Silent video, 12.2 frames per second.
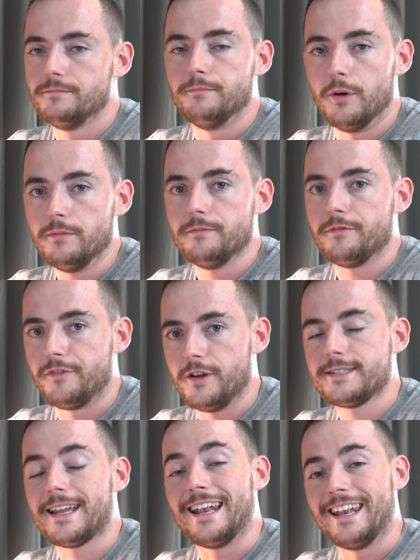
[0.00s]
But
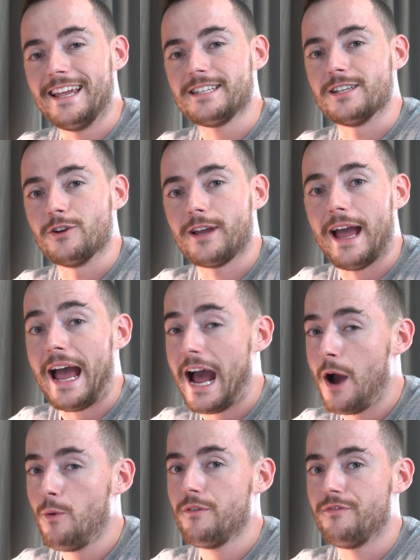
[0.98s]
first, let's look at
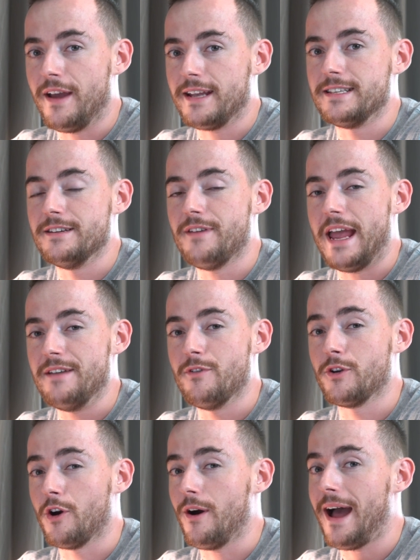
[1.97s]
how effective
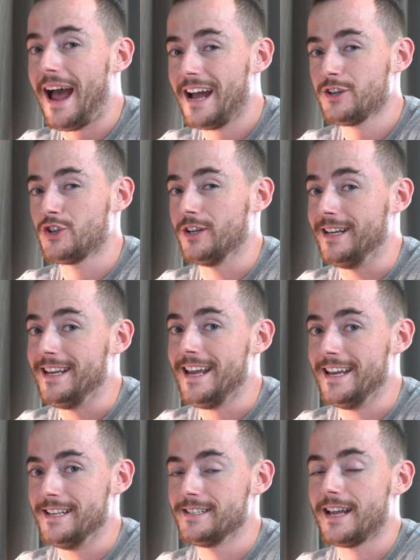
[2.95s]
Avodart actually
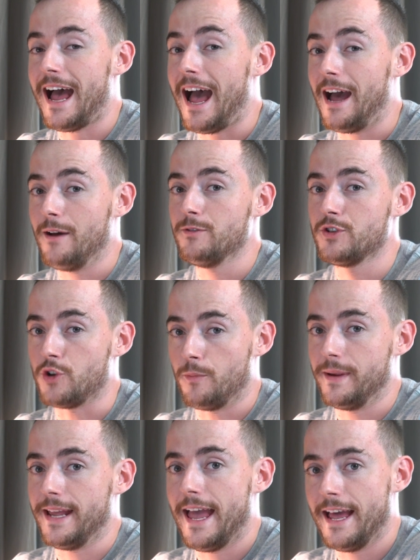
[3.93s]
is at
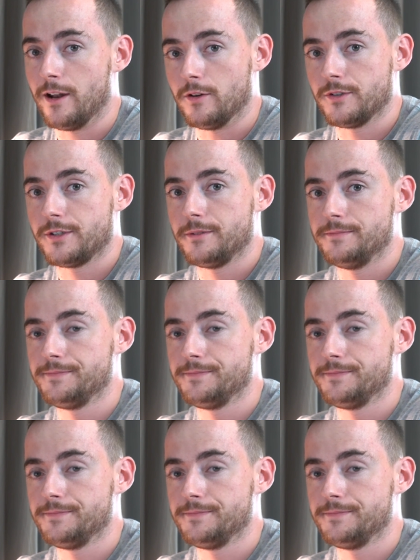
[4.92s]
stopping hair loss.